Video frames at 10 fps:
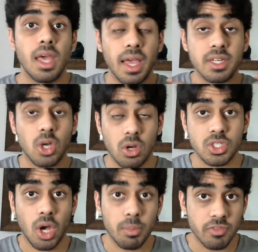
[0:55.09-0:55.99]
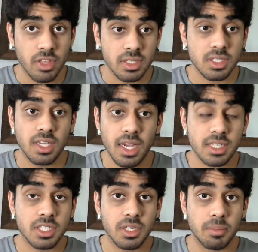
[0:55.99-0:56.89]
And on top of this, he
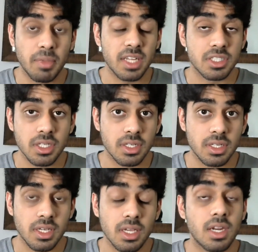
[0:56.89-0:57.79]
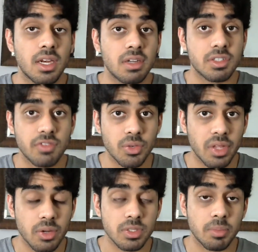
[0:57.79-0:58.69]
actually mentioned in an interview
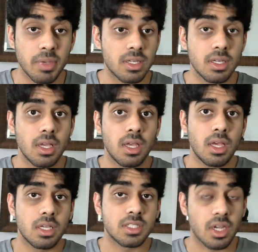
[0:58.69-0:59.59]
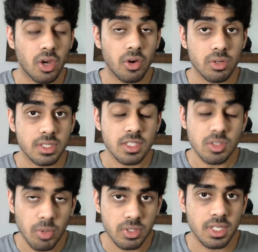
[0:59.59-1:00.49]
that he was a big Sayonara
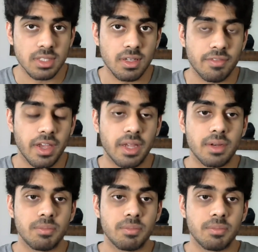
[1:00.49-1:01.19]
Zetsubo Sensei fan,